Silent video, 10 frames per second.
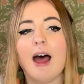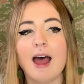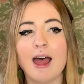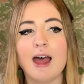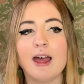
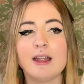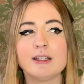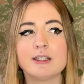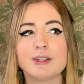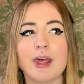
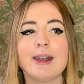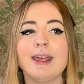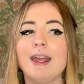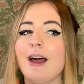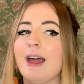and
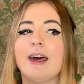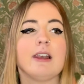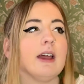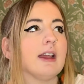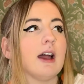suddenly I had
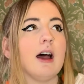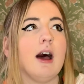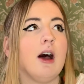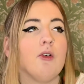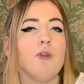like
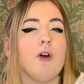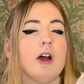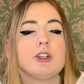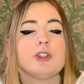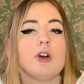a
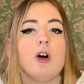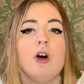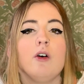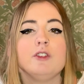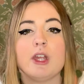rush
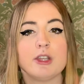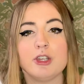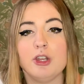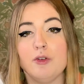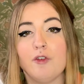of gender
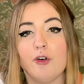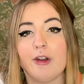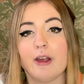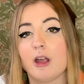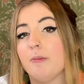
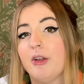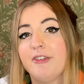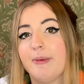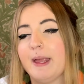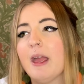euphoria come over
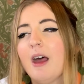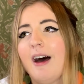me.